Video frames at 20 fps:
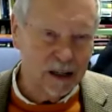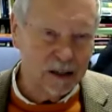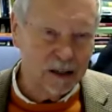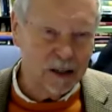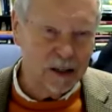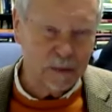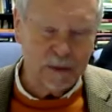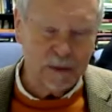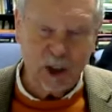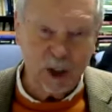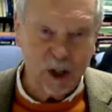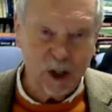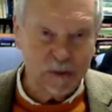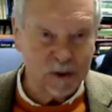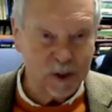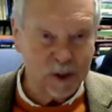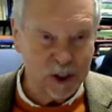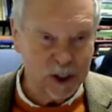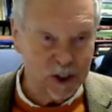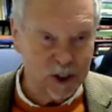Thomas
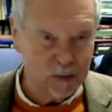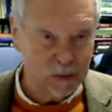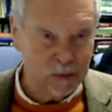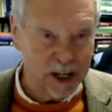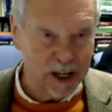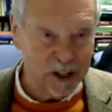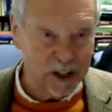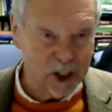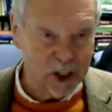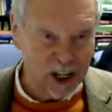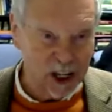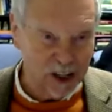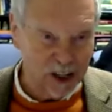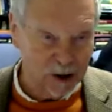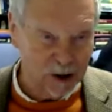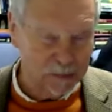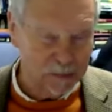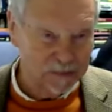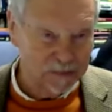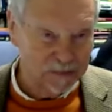Jefferson's Monticello.